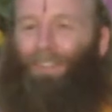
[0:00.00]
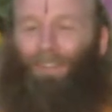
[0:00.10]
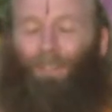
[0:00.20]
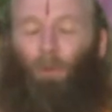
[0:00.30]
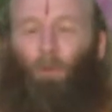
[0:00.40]

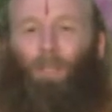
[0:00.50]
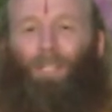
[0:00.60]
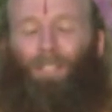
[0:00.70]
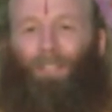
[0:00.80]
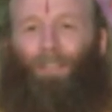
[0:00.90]

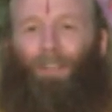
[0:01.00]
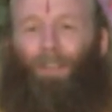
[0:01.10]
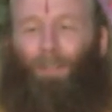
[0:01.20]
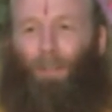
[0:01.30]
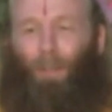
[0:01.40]

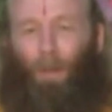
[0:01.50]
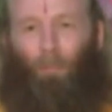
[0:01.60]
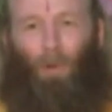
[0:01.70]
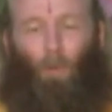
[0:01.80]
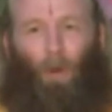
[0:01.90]
The
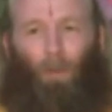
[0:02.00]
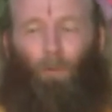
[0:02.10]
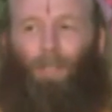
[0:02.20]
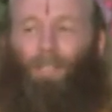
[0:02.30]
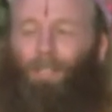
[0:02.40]
number one
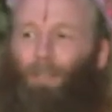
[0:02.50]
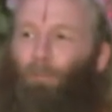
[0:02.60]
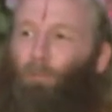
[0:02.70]
reason